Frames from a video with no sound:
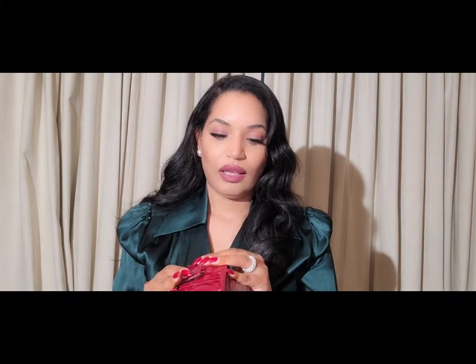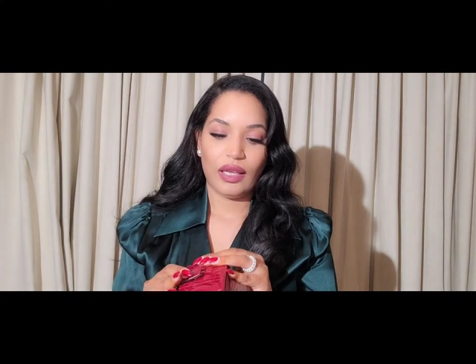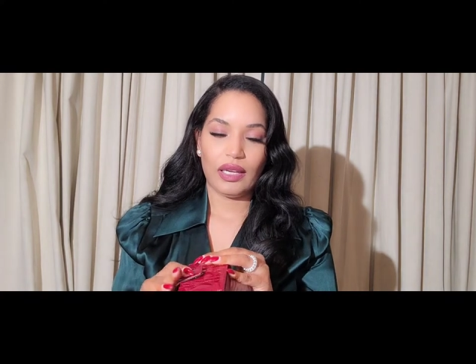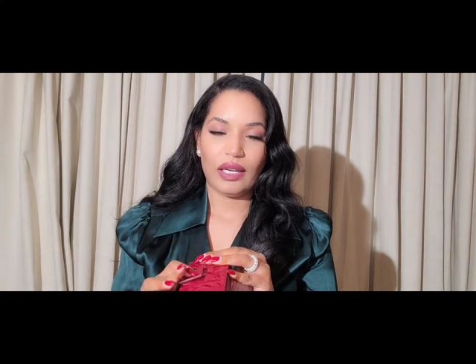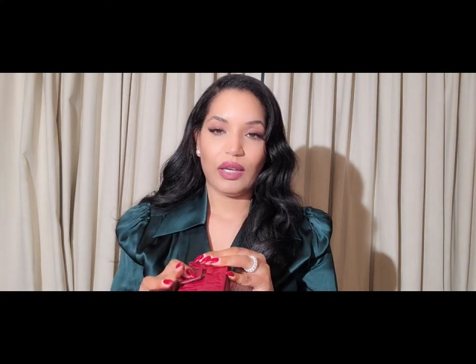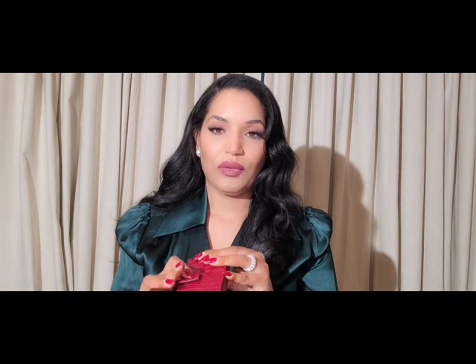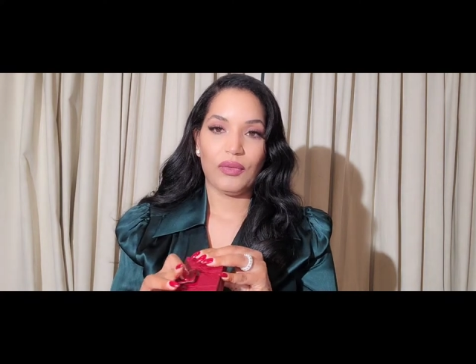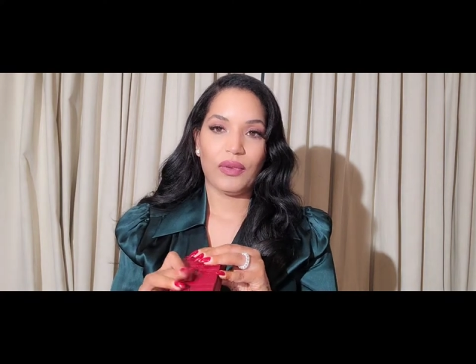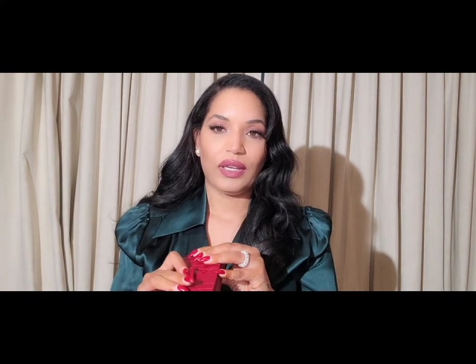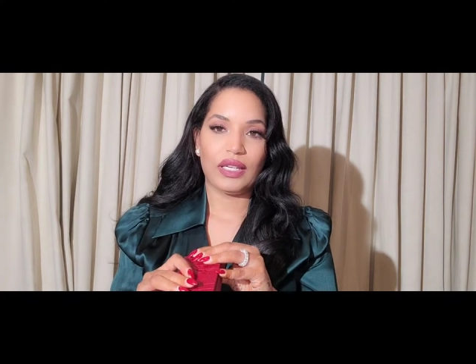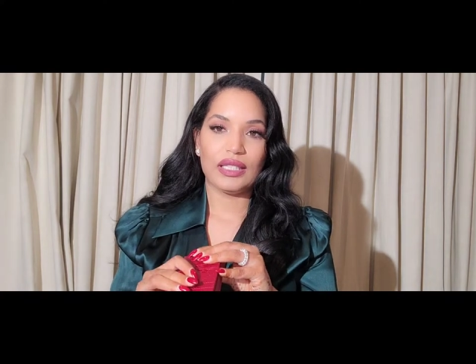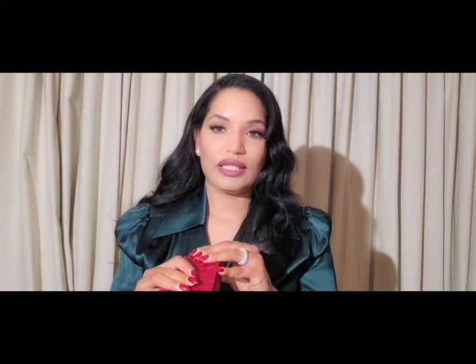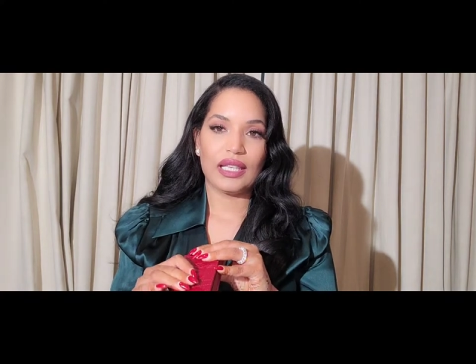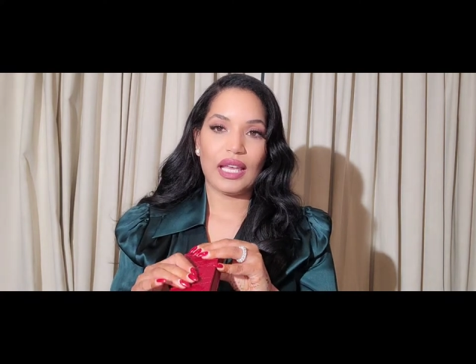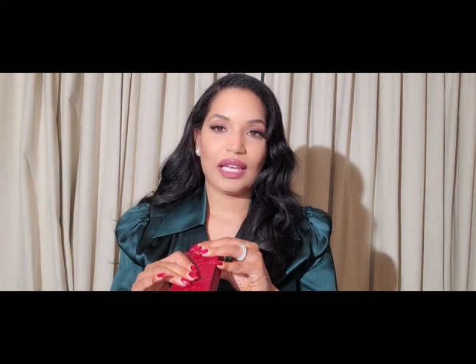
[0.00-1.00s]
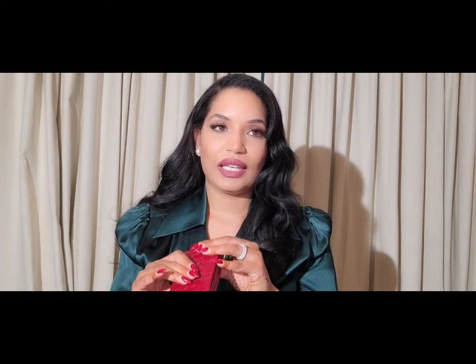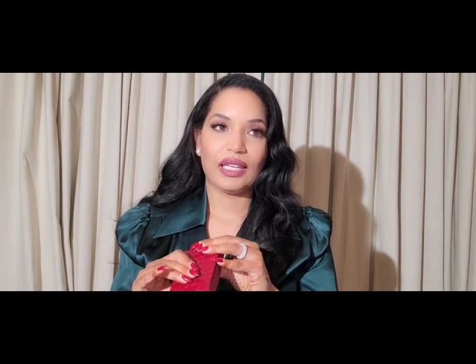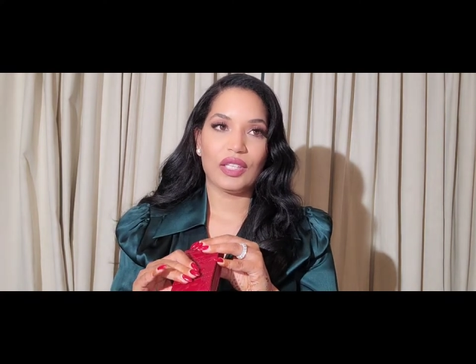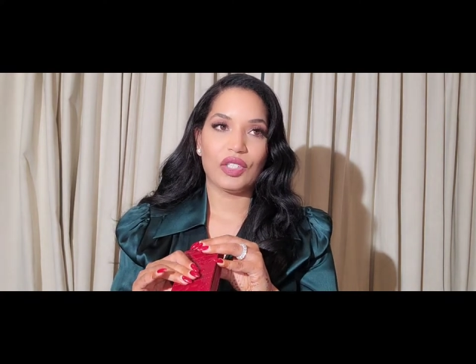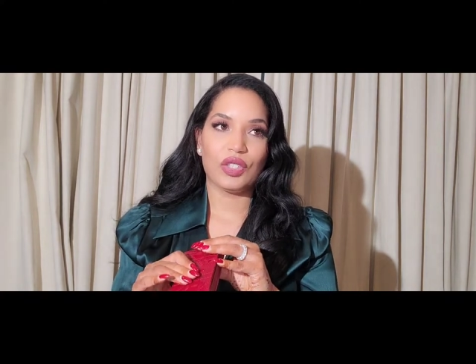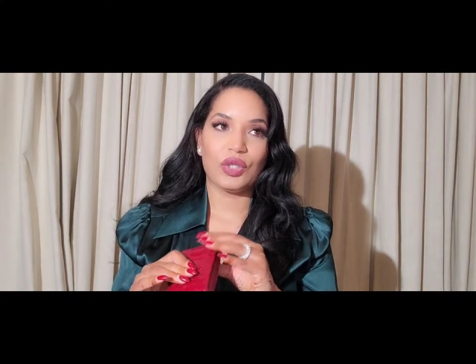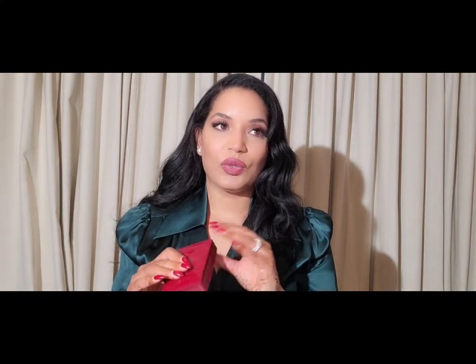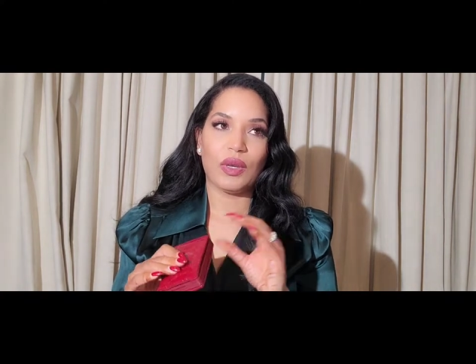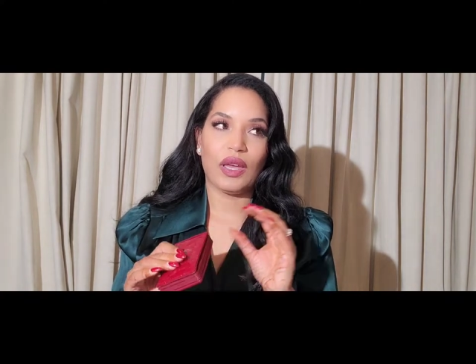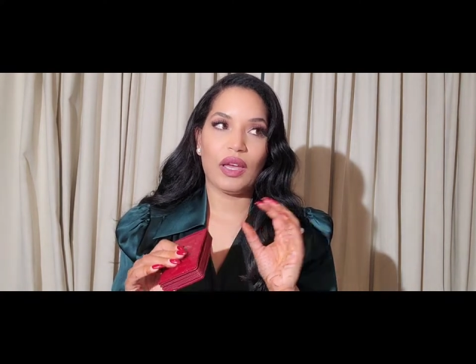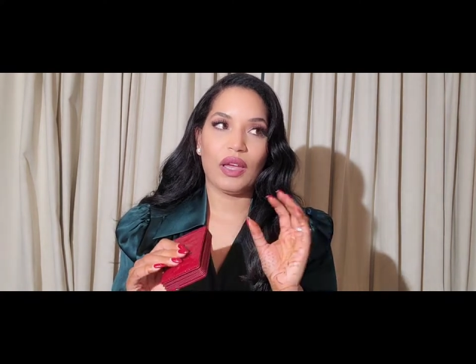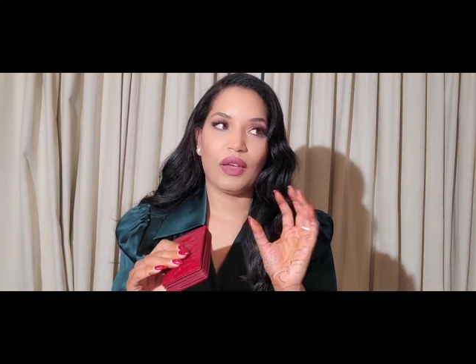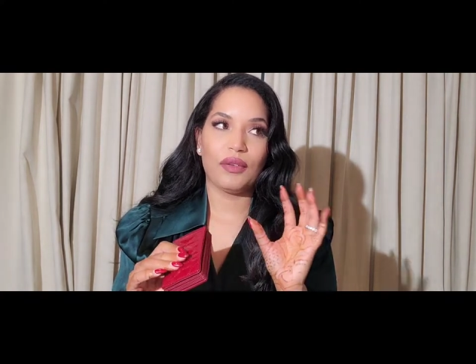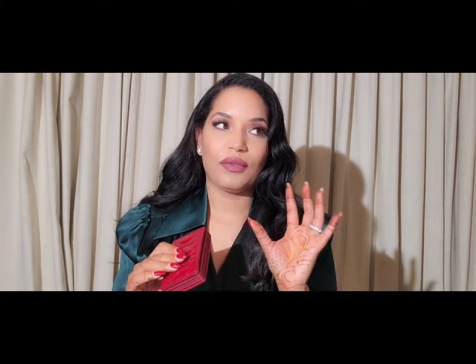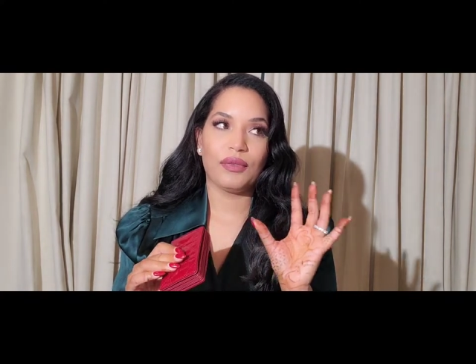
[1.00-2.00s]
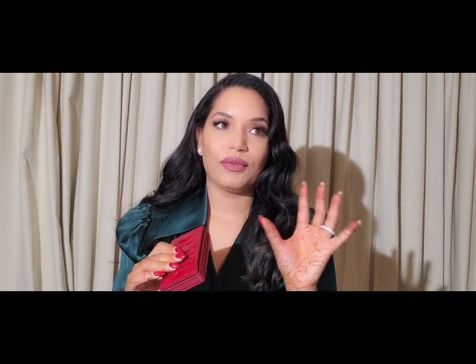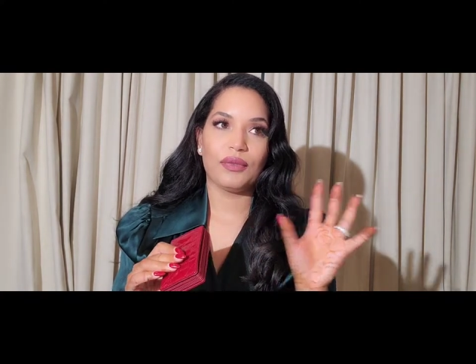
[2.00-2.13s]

I now find it tacky just to have